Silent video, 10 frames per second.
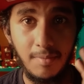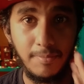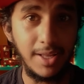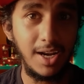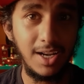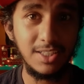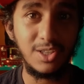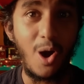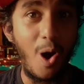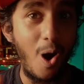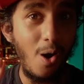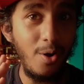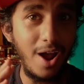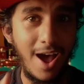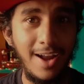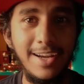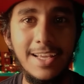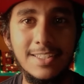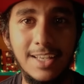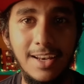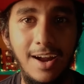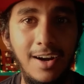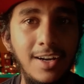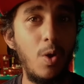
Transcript: mirrorless or a D S L R.